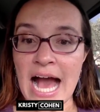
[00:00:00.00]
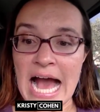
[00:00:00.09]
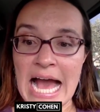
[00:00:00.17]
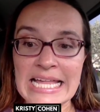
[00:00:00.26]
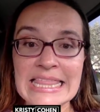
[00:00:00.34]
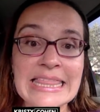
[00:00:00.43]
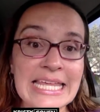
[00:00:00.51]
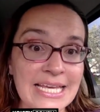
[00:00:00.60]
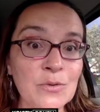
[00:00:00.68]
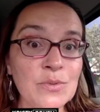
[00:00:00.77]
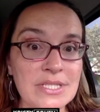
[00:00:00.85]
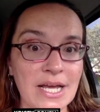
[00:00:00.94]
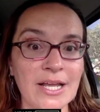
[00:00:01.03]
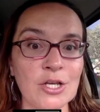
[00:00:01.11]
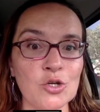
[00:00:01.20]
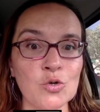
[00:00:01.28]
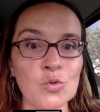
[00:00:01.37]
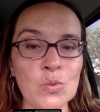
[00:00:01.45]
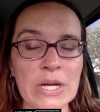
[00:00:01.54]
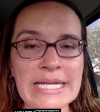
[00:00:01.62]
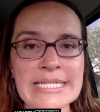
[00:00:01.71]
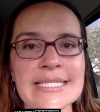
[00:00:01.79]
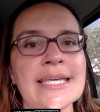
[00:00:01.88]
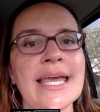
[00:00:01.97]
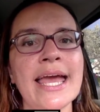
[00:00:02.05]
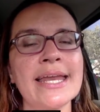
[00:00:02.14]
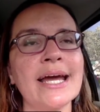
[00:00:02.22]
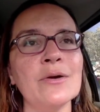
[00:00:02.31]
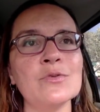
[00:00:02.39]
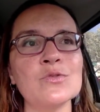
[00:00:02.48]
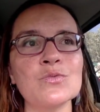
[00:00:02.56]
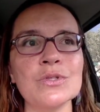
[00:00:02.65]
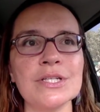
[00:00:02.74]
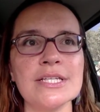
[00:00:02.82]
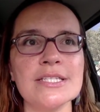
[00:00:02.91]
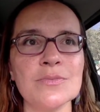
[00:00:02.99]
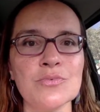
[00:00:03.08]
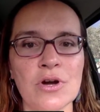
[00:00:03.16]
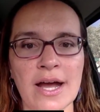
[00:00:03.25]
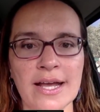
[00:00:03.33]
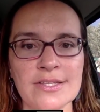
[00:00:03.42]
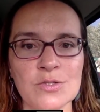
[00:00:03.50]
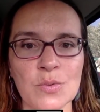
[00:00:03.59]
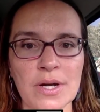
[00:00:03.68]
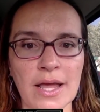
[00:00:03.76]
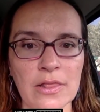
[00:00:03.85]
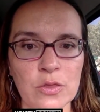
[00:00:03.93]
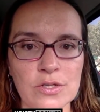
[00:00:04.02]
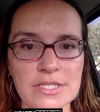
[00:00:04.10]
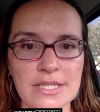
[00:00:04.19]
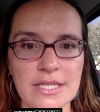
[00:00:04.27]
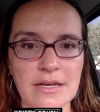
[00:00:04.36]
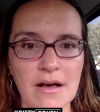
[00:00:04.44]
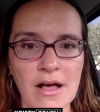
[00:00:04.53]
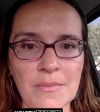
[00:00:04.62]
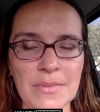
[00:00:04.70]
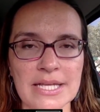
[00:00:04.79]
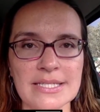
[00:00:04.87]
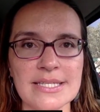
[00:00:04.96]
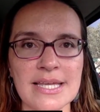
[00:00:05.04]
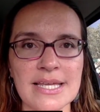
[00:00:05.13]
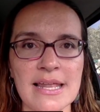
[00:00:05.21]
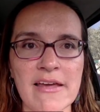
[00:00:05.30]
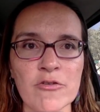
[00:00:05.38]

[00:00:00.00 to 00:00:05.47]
I think it was kind of crazy. And I was really surprised when I looked at the comments, and